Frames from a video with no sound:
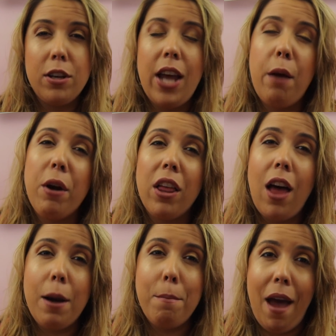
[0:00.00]
because I wear a
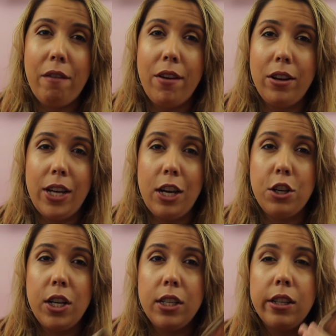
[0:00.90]
lot of matte
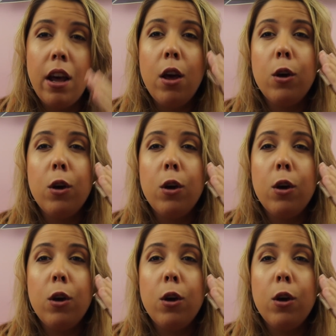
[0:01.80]
foundations.